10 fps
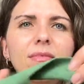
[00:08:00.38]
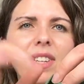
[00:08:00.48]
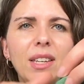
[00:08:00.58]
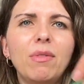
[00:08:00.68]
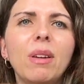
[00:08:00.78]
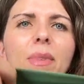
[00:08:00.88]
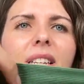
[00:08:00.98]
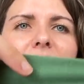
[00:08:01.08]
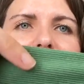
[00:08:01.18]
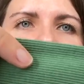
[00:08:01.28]
if that
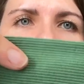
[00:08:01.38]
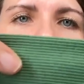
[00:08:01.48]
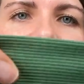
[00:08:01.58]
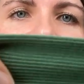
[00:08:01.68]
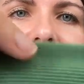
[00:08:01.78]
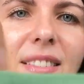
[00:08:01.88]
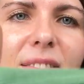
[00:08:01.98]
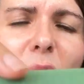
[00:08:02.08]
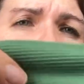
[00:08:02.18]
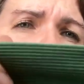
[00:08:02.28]
makes sense, they are
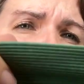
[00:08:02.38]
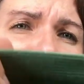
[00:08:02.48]
doubled,